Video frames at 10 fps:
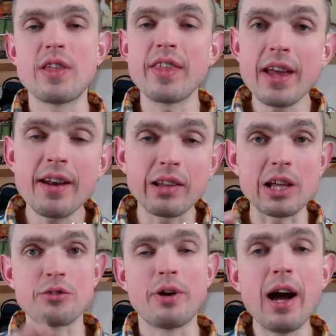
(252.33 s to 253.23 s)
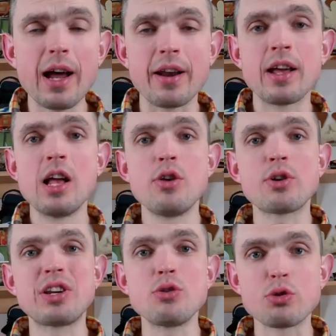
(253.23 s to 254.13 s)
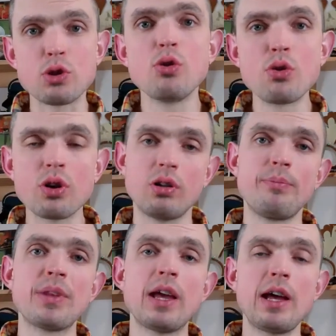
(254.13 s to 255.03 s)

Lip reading: And then later on, you can use Google,